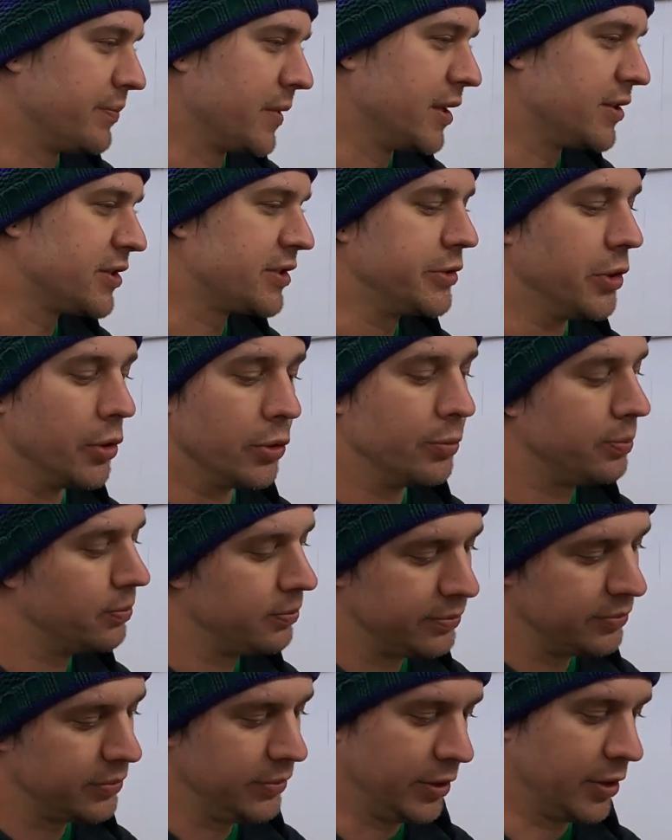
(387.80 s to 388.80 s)
It's still,
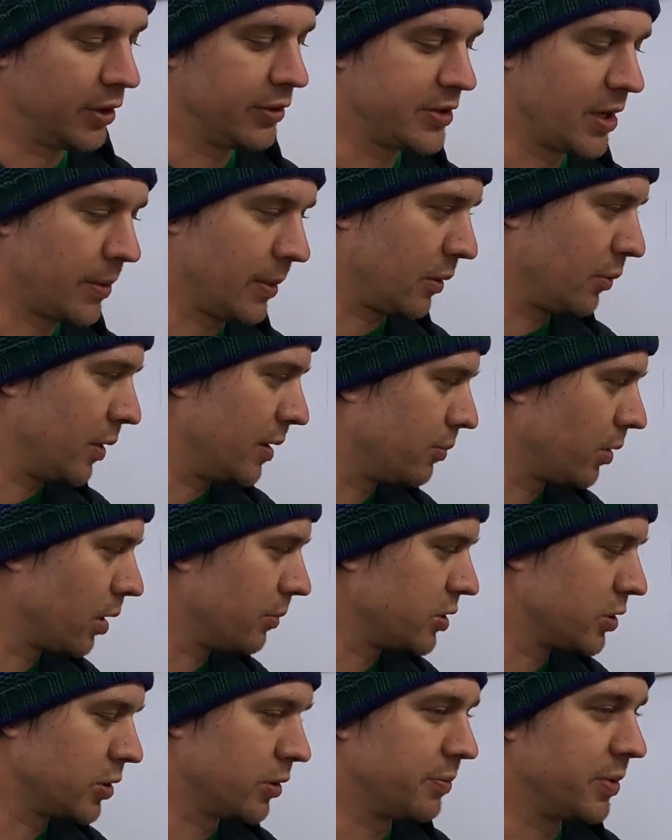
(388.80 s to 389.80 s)
you know, something we
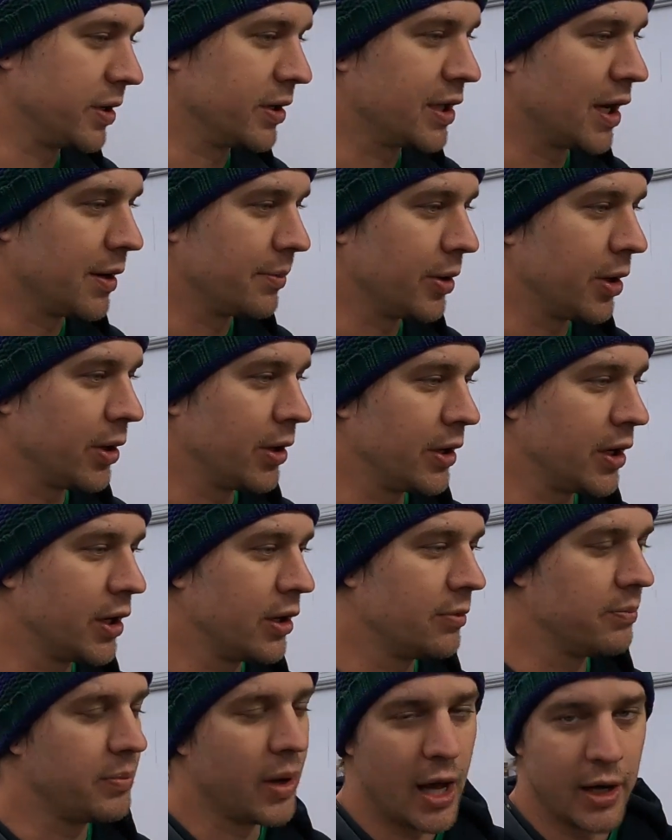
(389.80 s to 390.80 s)
probably should have picked up
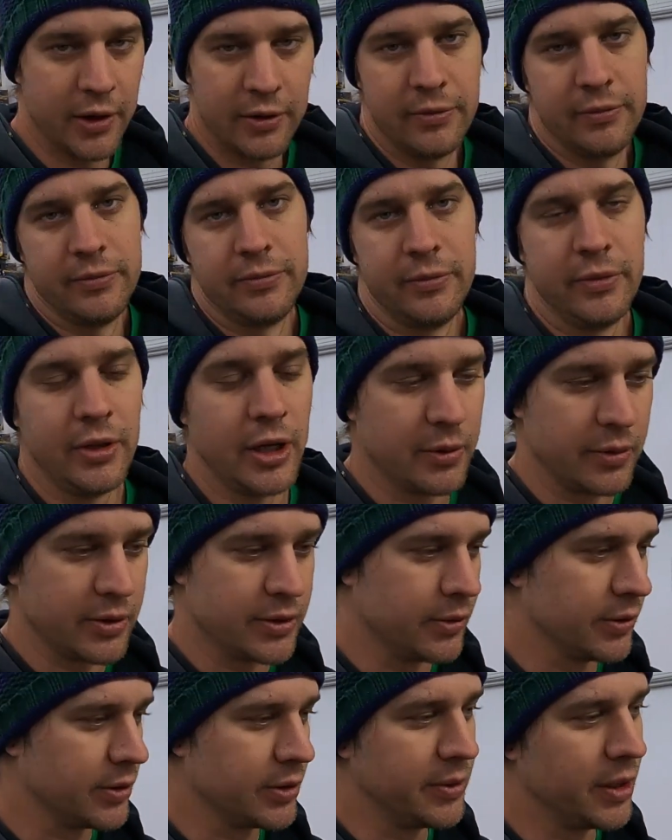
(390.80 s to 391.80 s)
earlier, but like we
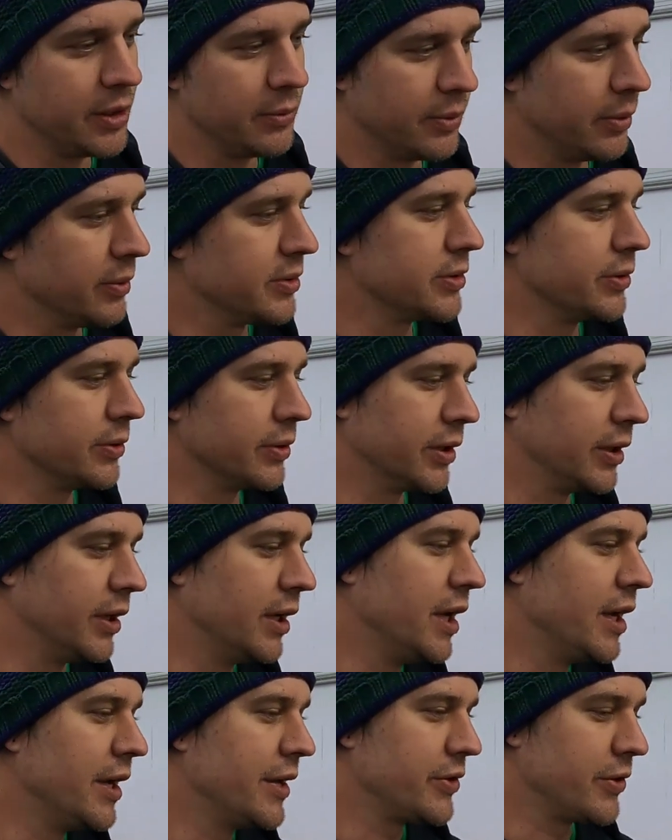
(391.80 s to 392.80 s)
talked about, we were sort
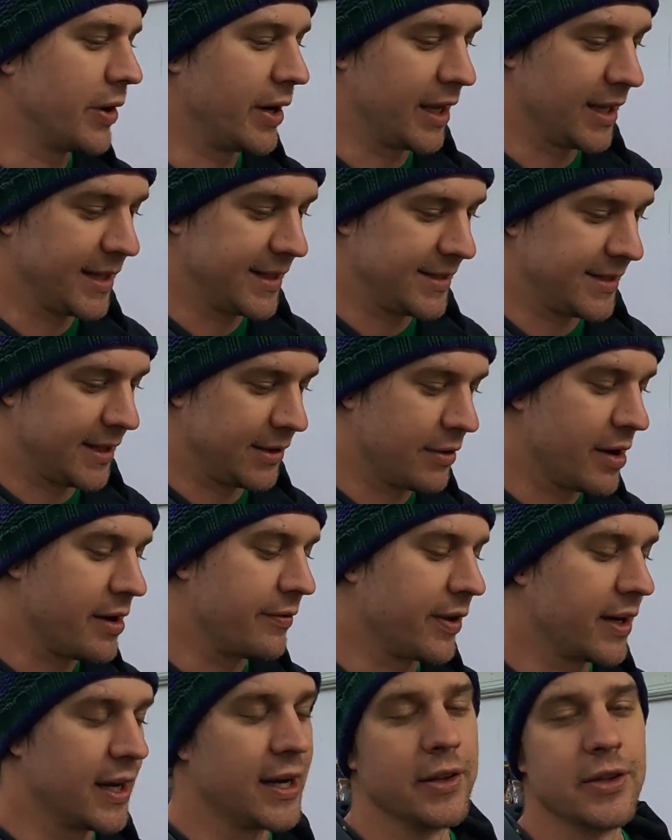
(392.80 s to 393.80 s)
of trying to get this thing ready
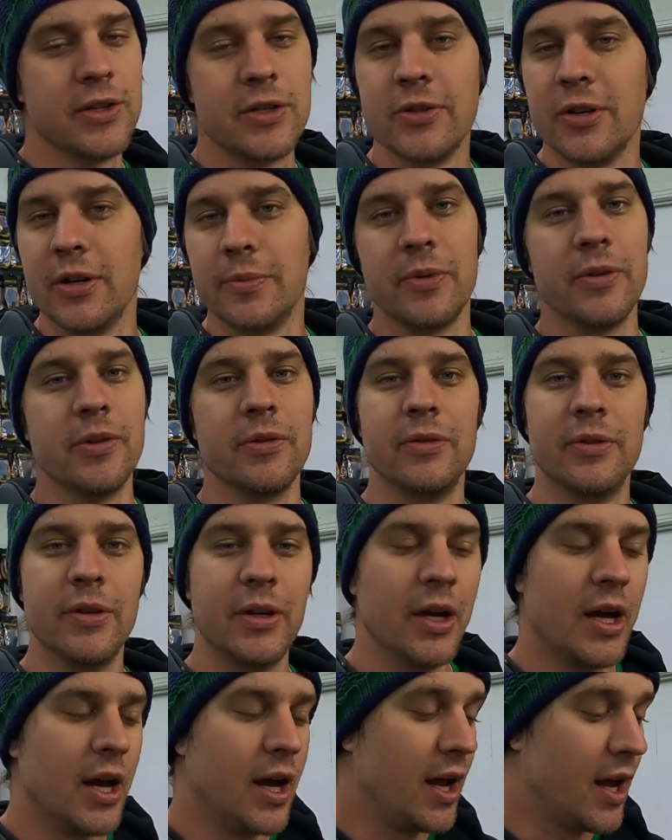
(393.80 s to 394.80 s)
for King of the Strip and
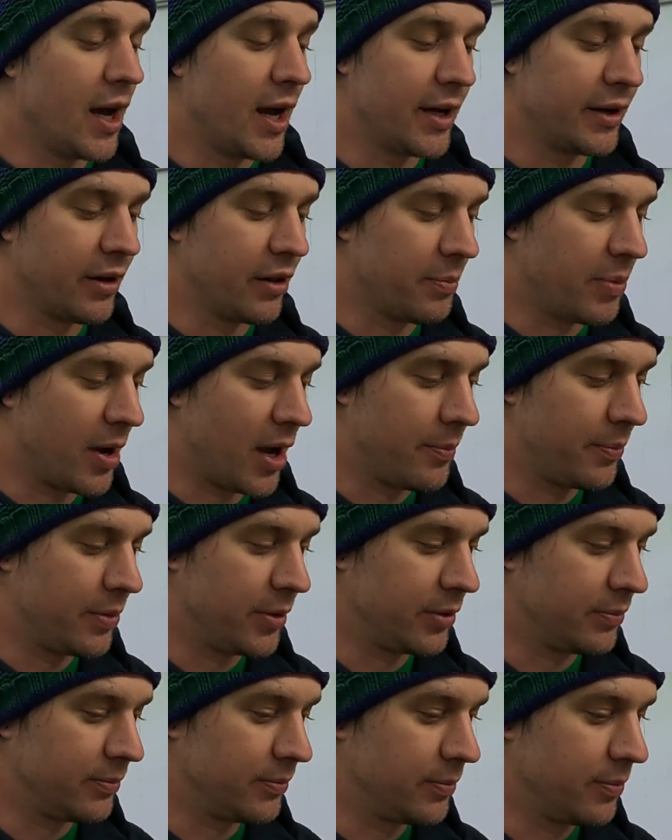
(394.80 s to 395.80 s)
under the pump
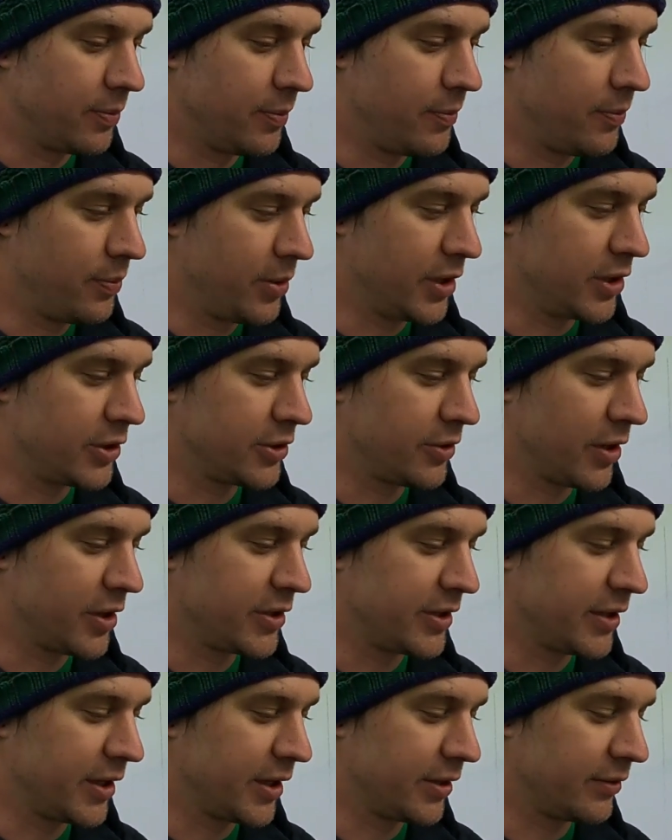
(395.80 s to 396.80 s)
and pretty
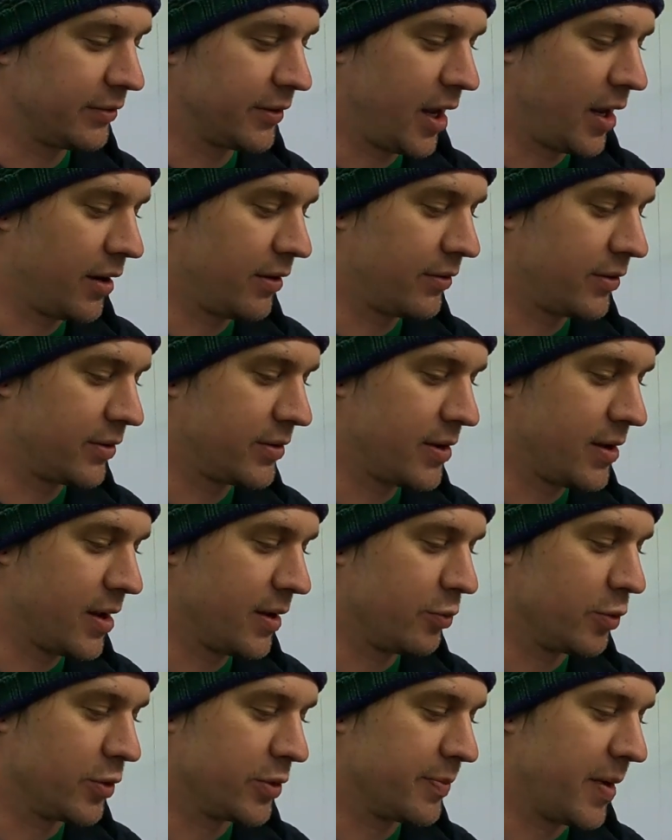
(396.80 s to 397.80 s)
stressed out, and
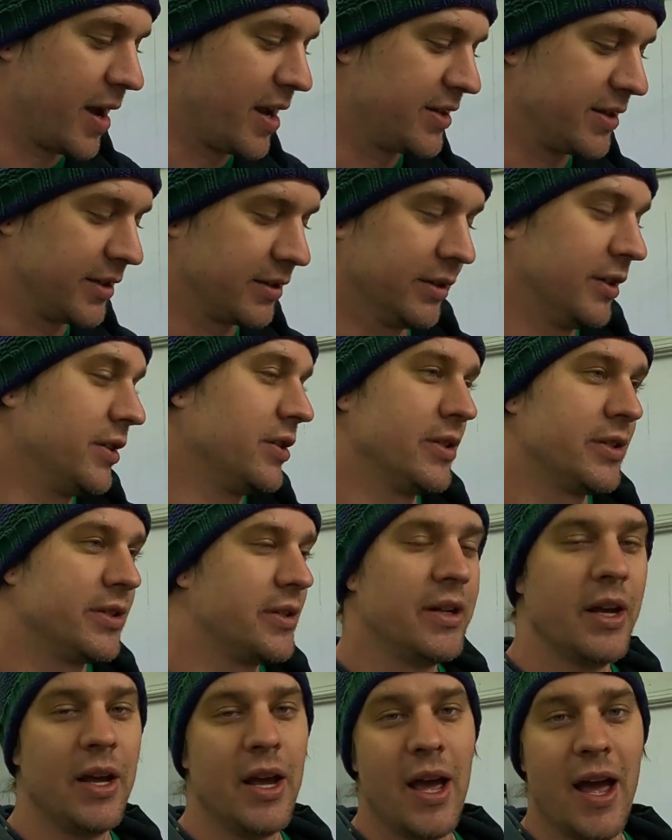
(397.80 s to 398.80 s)
it was basically
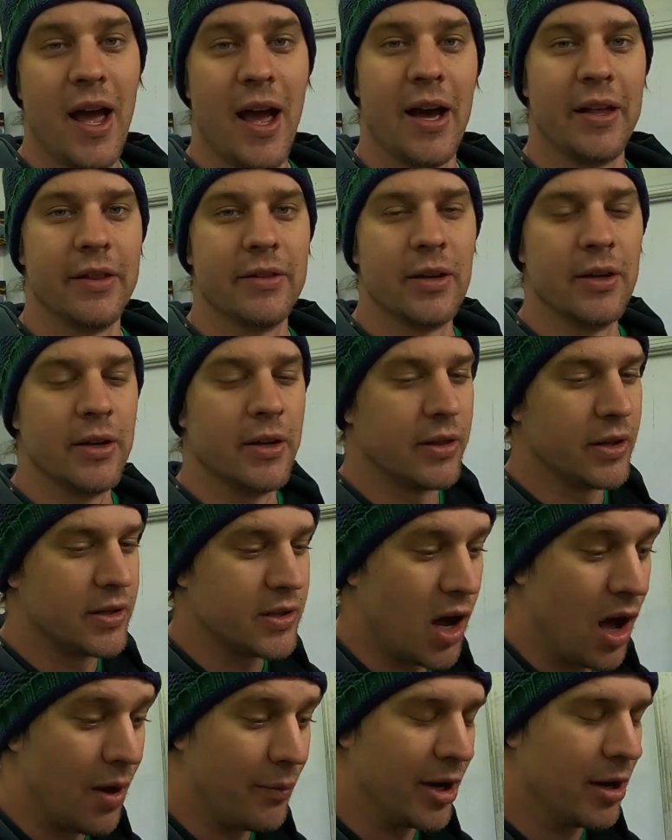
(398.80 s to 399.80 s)
just at the
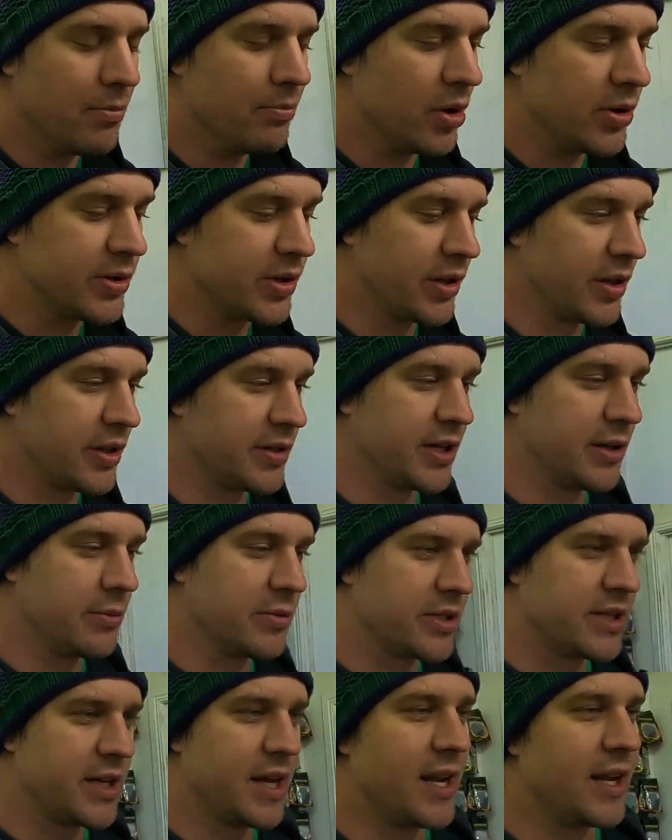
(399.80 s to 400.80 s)
timing and boost that this thing
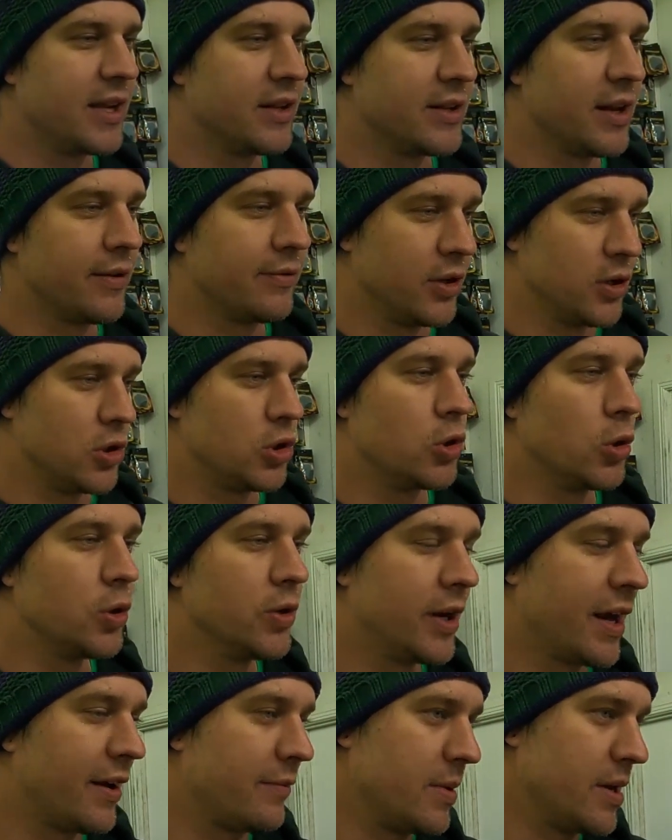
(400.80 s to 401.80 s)
was seeing, it definitely
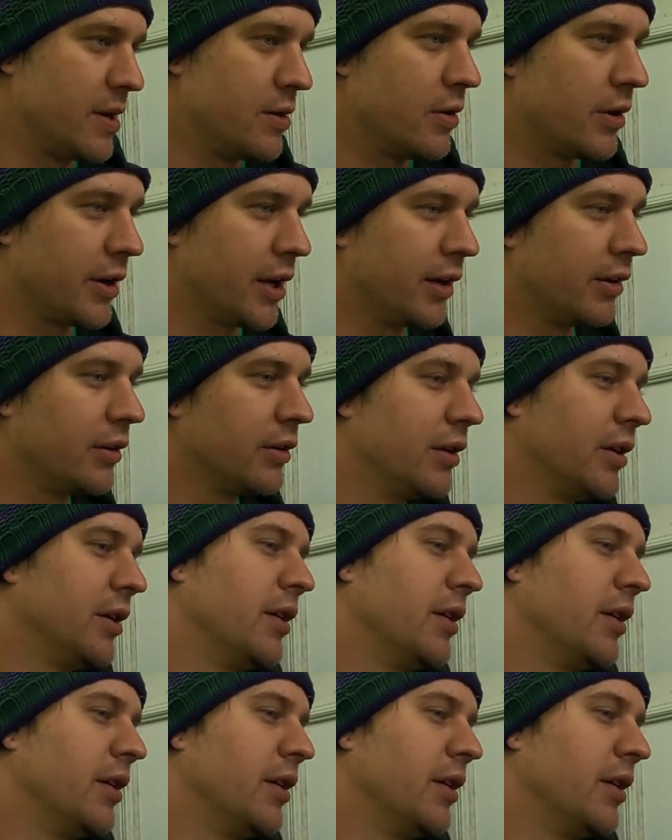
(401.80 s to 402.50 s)
shouldn't have been knocking.